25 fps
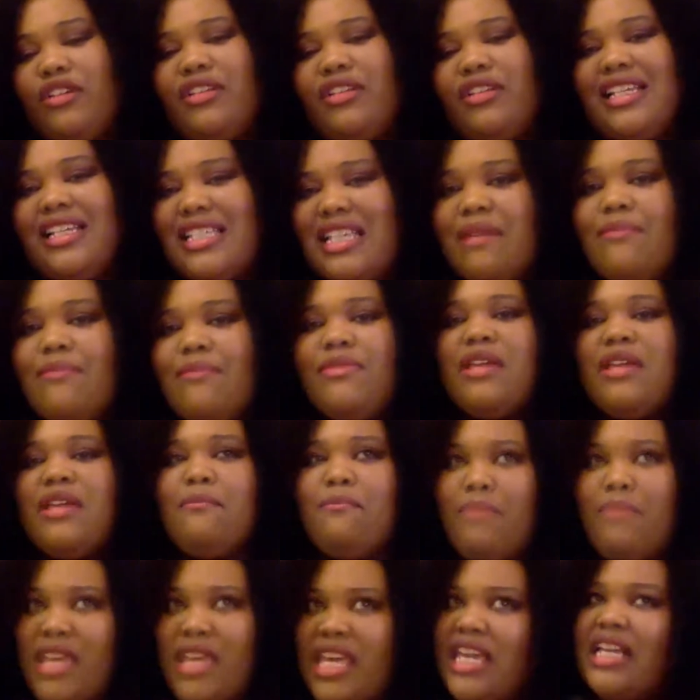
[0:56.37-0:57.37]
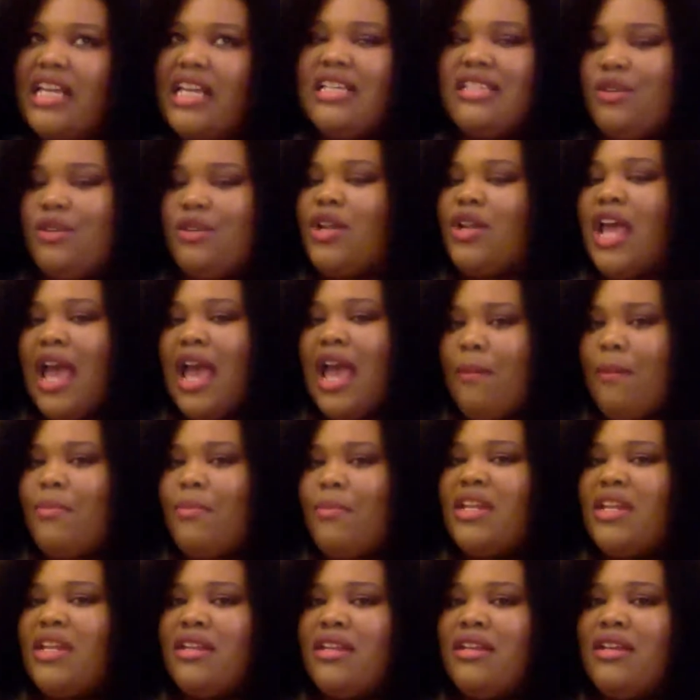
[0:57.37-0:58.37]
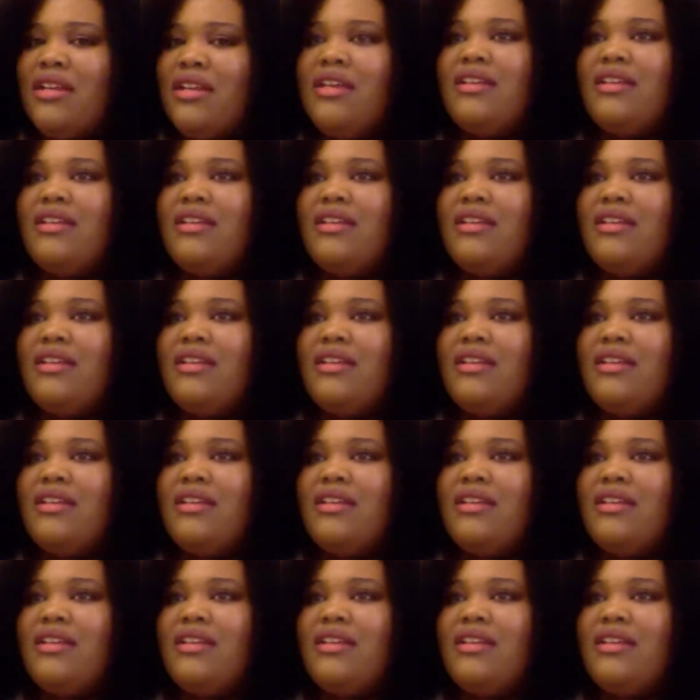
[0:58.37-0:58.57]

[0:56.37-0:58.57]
Like something big is going to happen